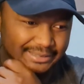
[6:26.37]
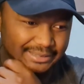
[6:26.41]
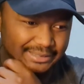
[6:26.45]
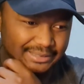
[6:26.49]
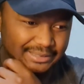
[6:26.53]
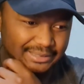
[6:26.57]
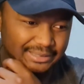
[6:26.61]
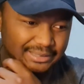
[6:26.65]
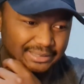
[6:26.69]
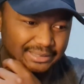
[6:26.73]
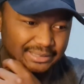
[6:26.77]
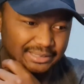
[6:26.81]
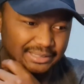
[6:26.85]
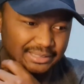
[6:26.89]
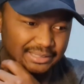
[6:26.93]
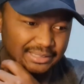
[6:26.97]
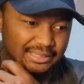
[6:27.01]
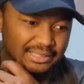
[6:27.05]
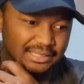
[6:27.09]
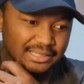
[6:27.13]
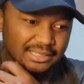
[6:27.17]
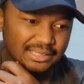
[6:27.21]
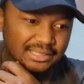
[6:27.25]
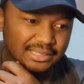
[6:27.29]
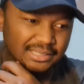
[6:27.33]

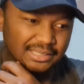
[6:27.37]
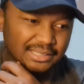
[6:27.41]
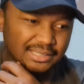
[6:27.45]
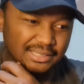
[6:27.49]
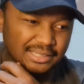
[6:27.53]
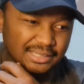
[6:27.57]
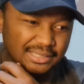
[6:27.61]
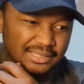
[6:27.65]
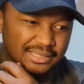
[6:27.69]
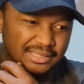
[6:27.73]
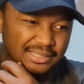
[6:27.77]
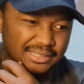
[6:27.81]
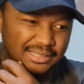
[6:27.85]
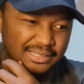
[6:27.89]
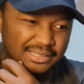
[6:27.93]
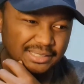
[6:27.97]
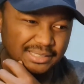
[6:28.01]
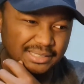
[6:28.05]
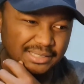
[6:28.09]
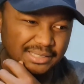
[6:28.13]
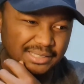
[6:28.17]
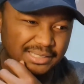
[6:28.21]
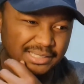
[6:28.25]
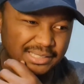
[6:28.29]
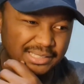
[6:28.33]

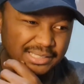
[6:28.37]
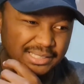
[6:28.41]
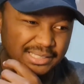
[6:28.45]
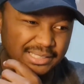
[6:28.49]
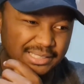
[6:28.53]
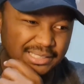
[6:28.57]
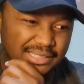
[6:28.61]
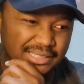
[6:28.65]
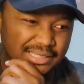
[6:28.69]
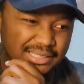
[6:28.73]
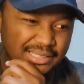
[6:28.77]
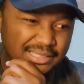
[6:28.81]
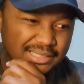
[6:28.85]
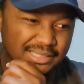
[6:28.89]
Nobody speaks.